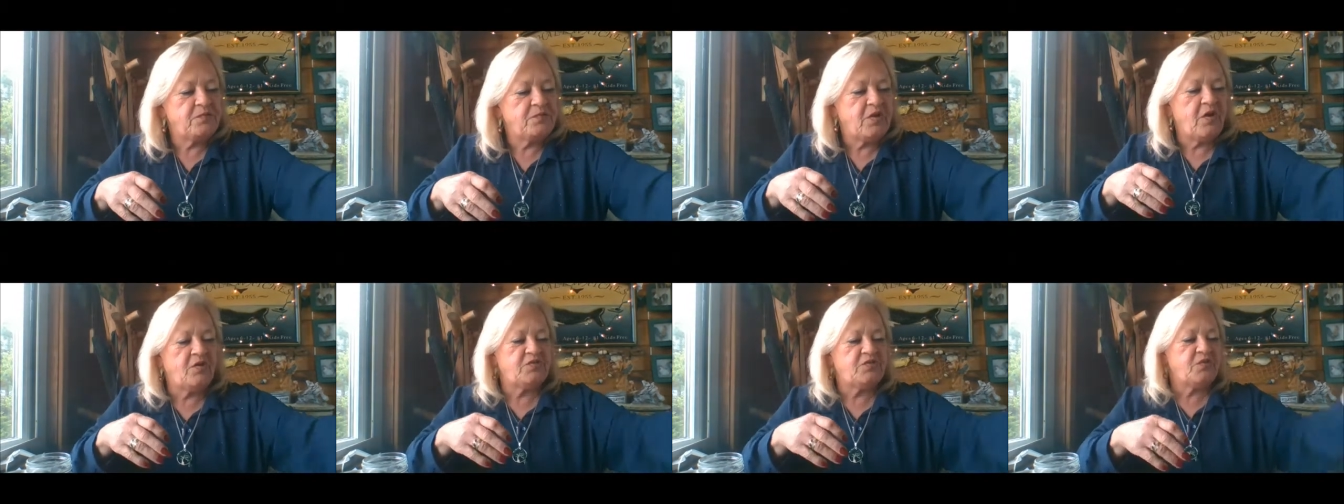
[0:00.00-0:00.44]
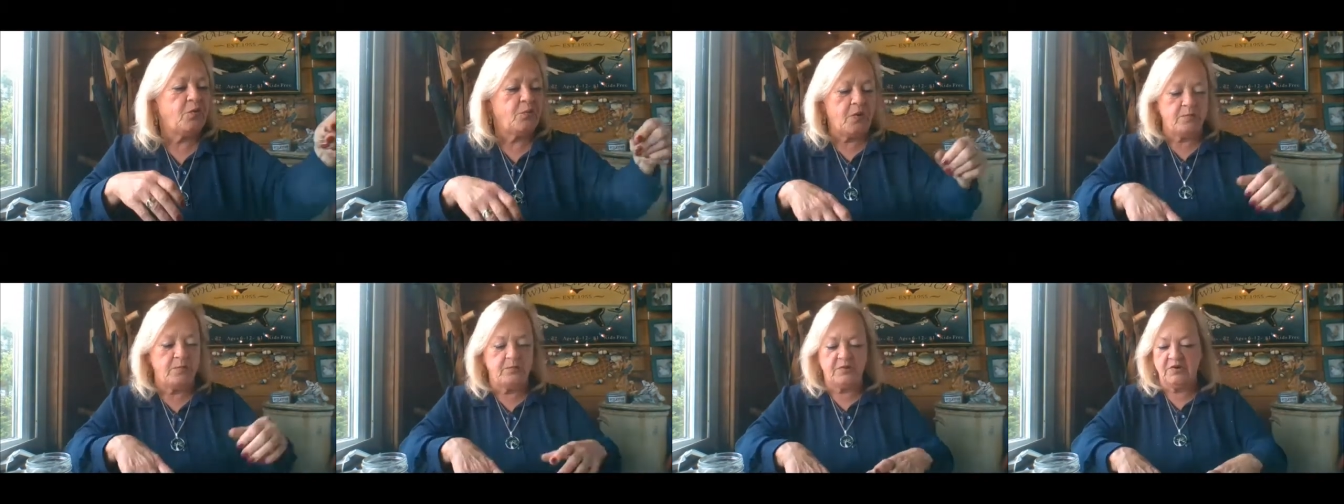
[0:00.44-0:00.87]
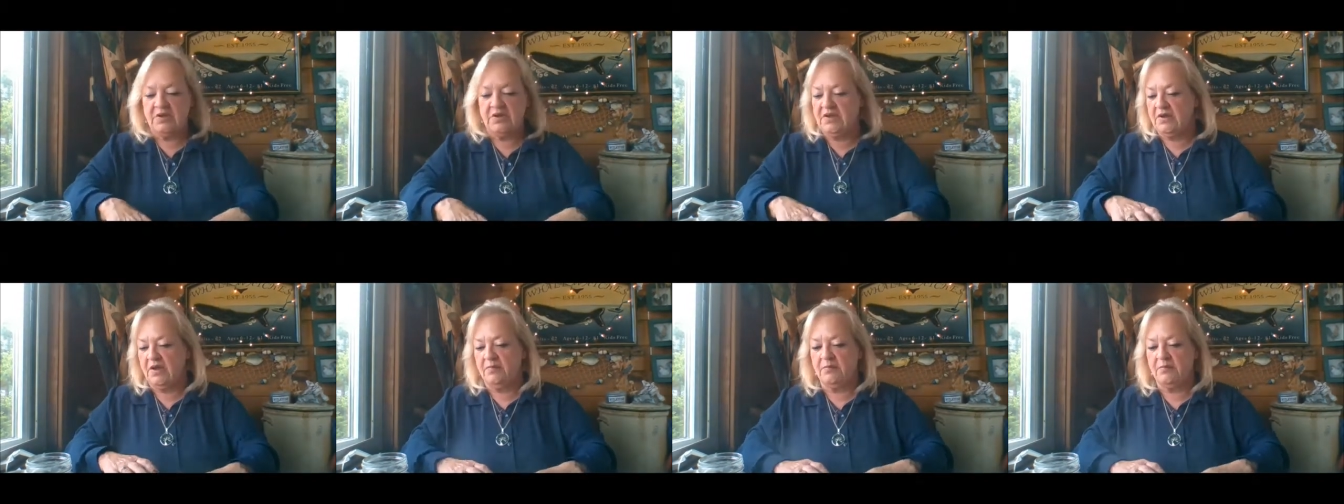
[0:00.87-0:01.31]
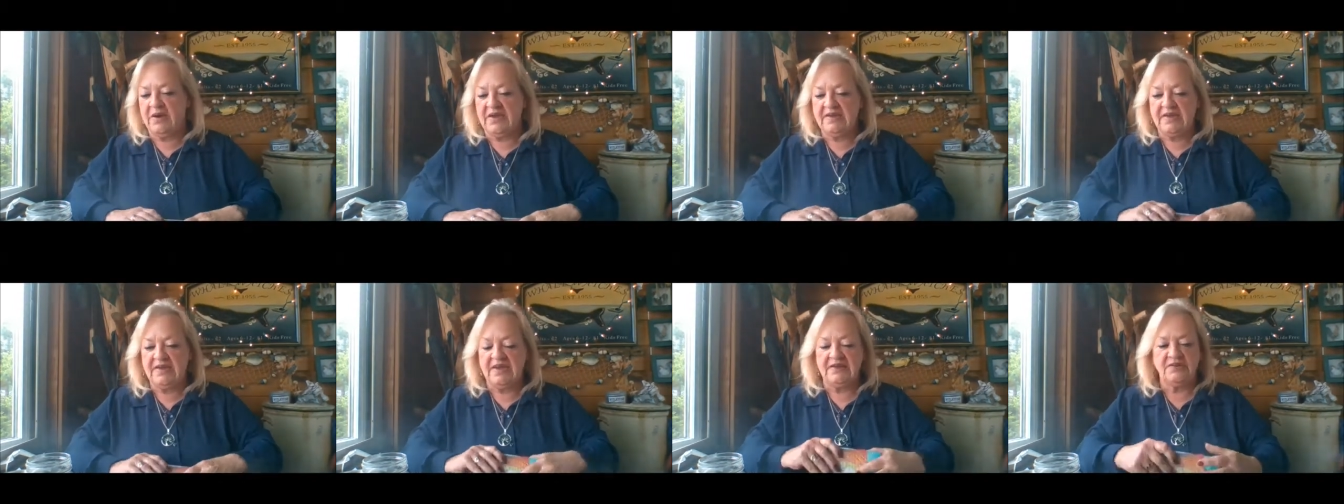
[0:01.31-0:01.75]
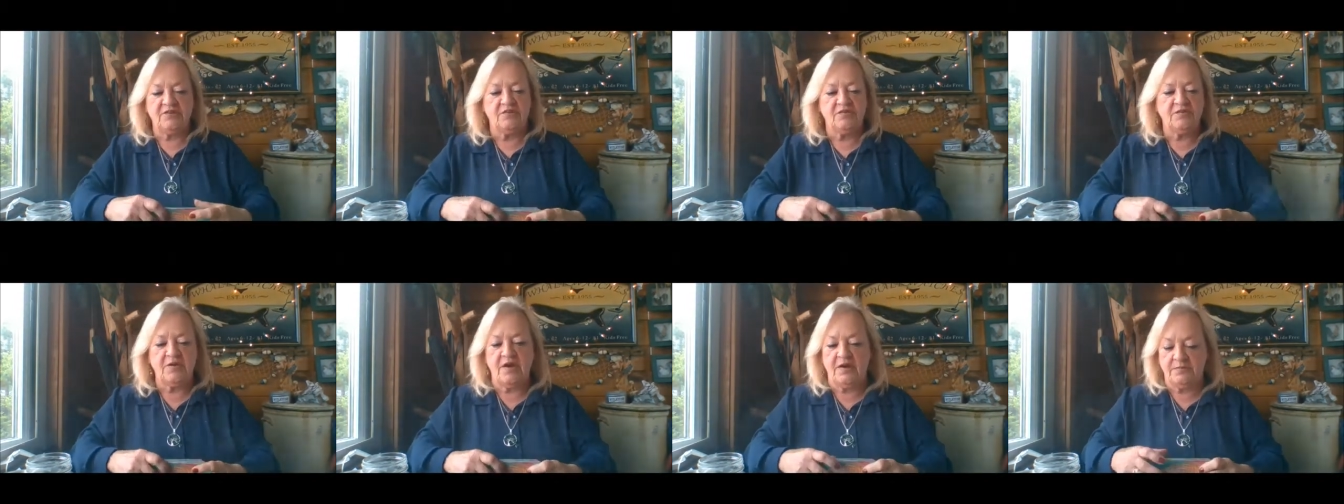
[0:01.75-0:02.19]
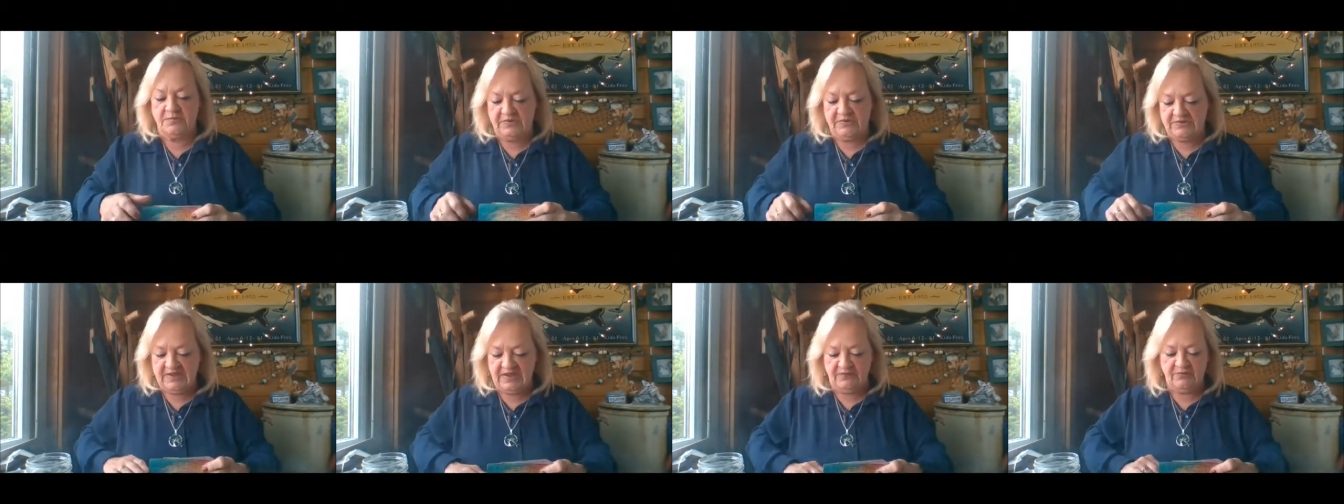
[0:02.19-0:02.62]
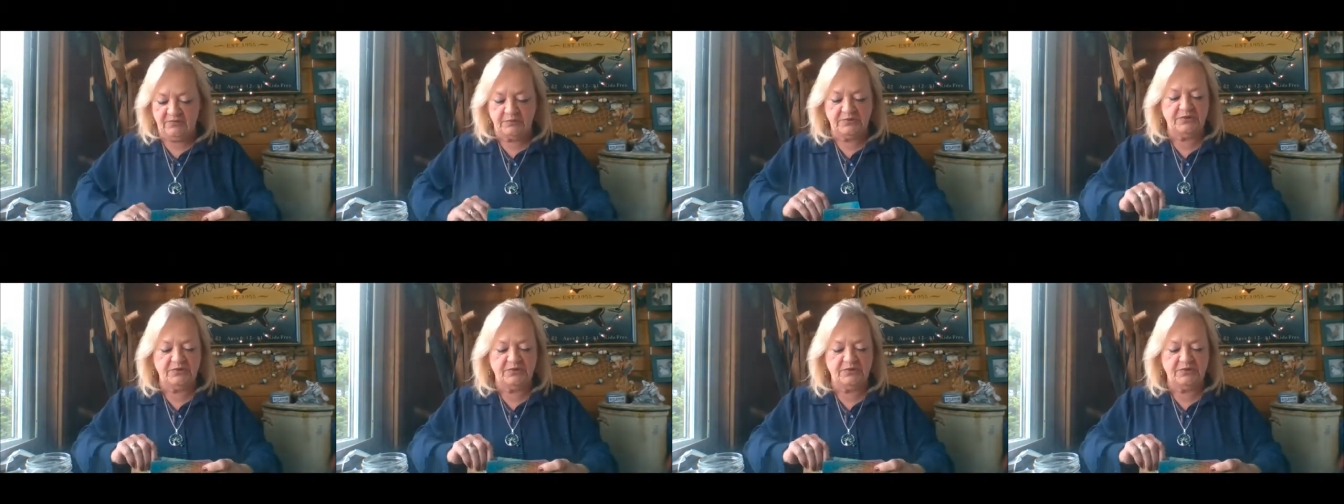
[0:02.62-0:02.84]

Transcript: Also, I'm burning uh, my candle um, today from